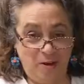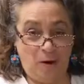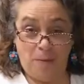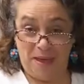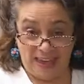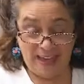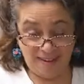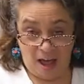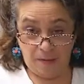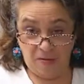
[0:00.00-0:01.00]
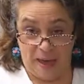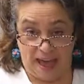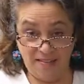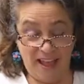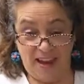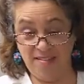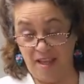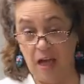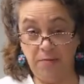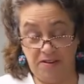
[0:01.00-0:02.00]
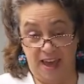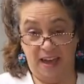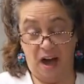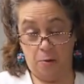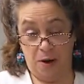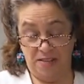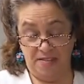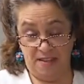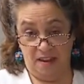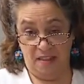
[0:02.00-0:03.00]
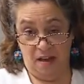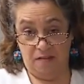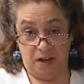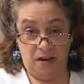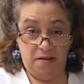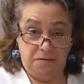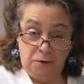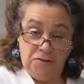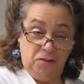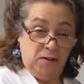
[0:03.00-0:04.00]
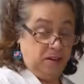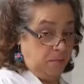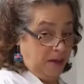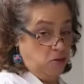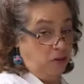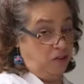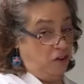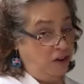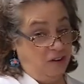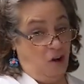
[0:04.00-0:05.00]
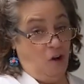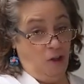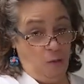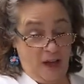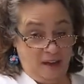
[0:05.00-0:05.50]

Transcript: So our baking time has passed and it's time to take our pretzels out of the oven. First, you need to make sure you turn it all the